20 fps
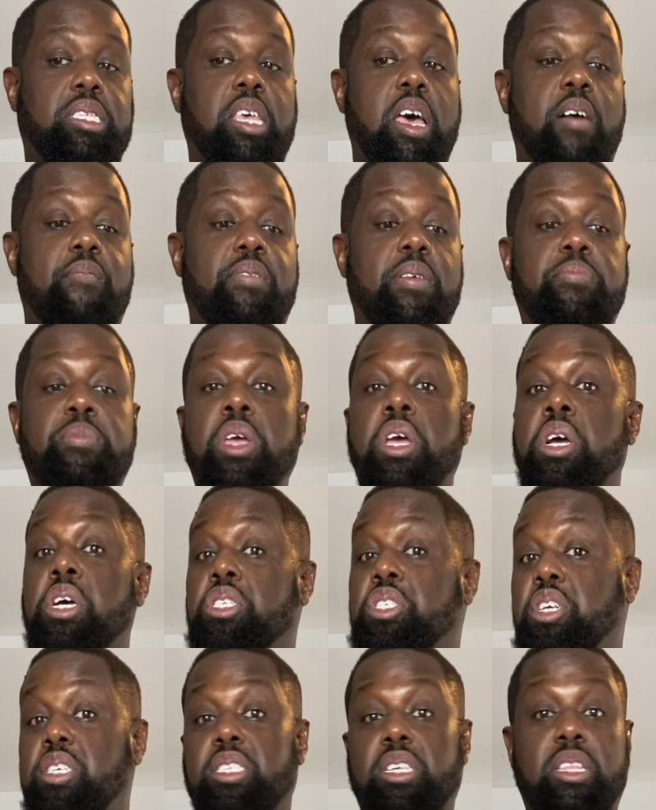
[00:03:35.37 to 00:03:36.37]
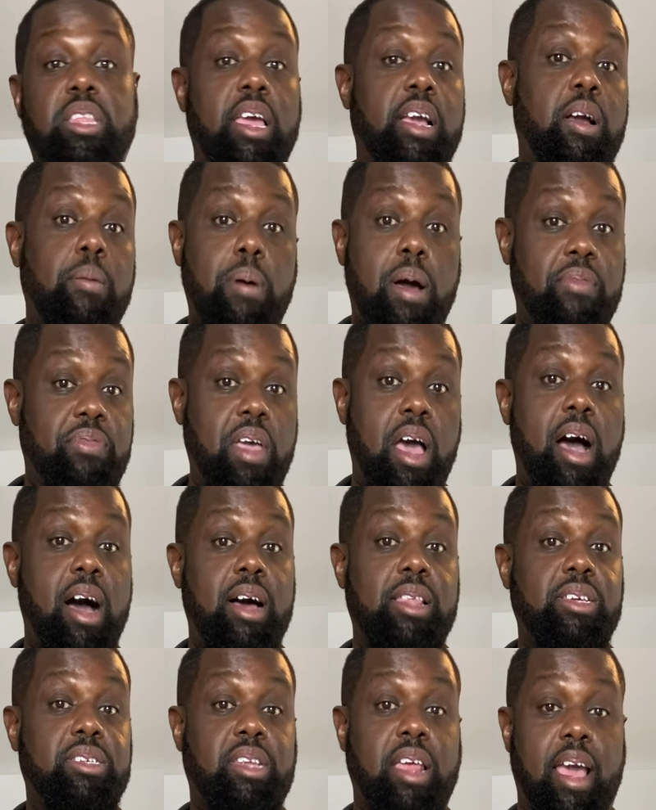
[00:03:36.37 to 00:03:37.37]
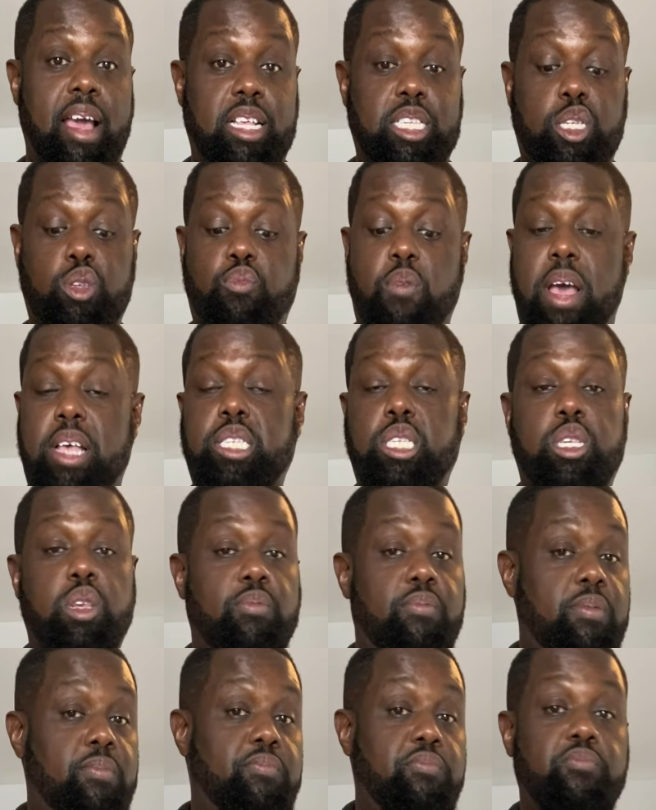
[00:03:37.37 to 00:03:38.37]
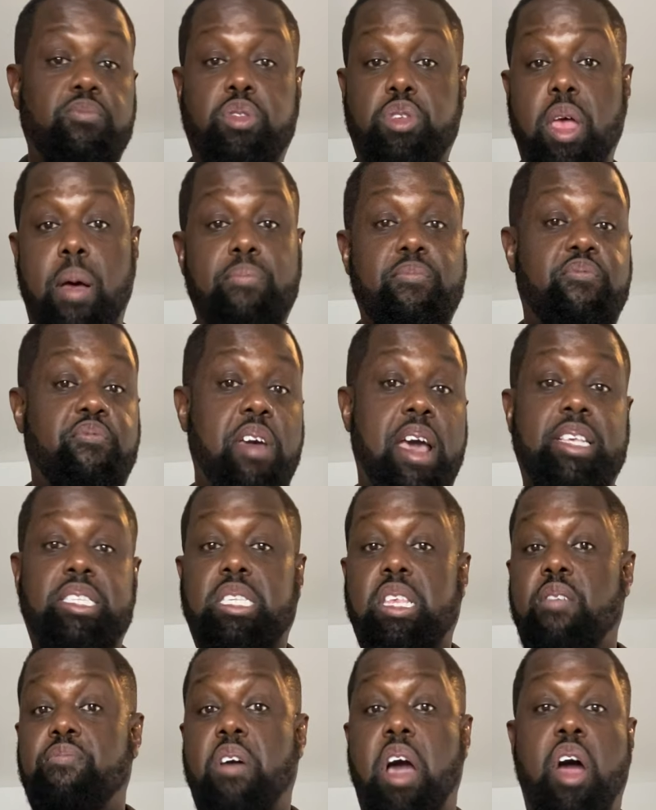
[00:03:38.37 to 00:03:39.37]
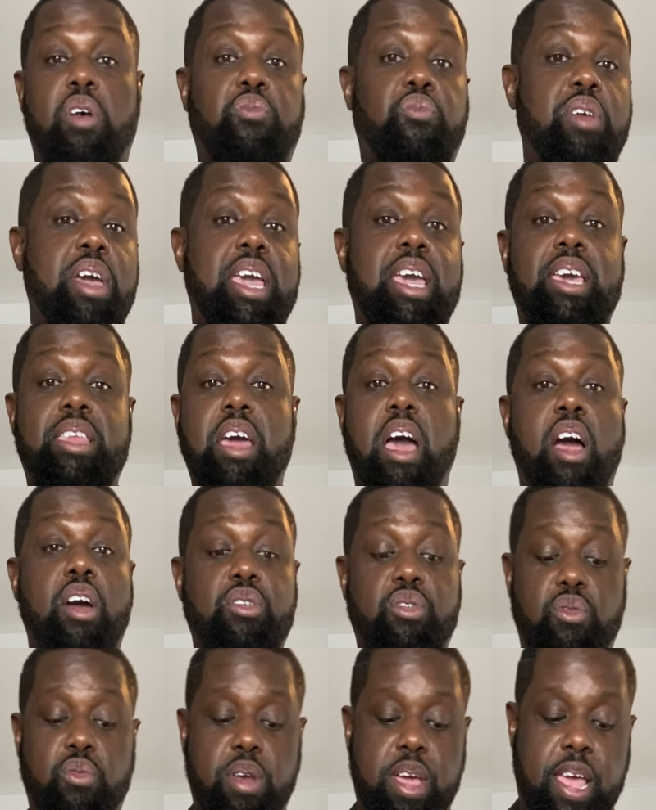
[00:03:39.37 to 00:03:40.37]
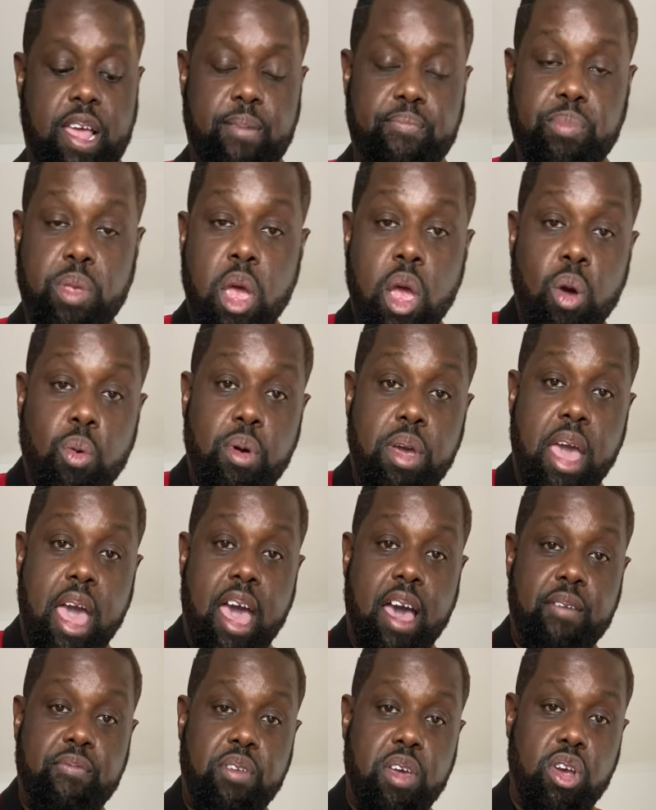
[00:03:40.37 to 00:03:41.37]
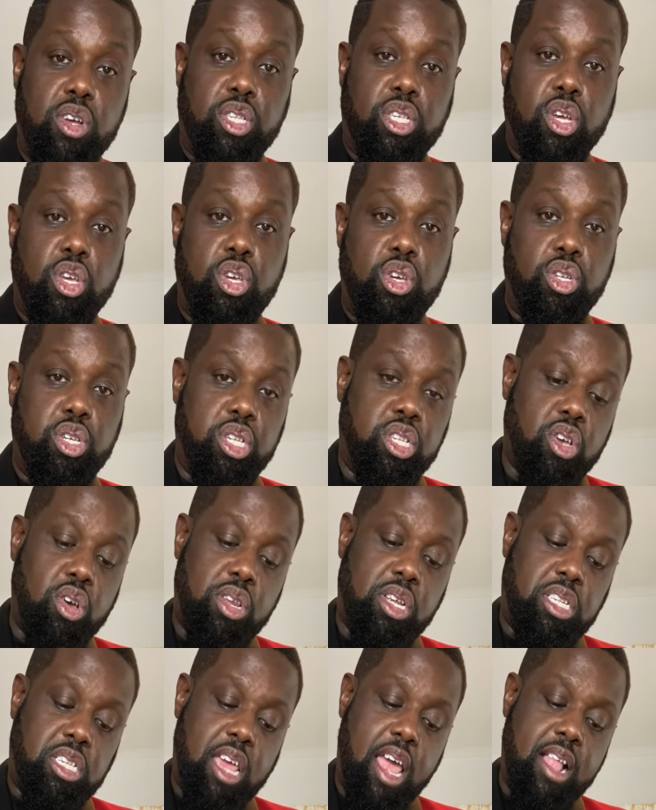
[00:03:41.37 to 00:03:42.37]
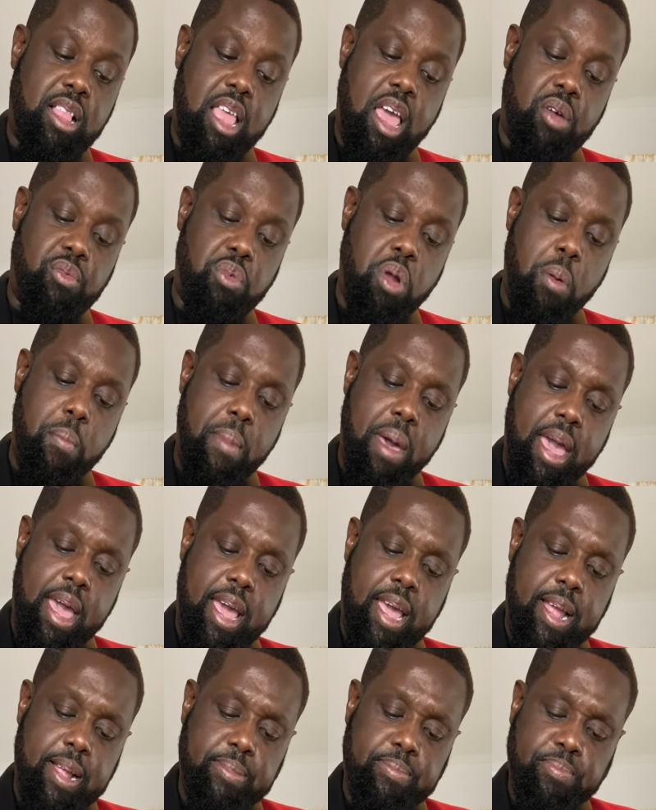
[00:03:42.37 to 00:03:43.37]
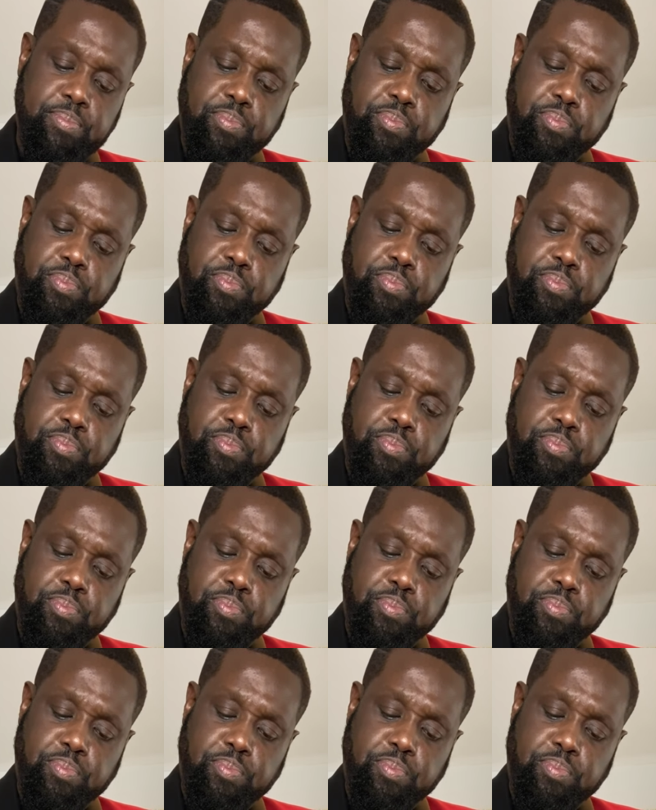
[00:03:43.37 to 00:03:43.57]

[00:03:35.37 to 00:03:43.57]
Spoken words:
of it just to think about the holidays. Festive, something festive, our red, our green we have here. So you're just going to take that romaine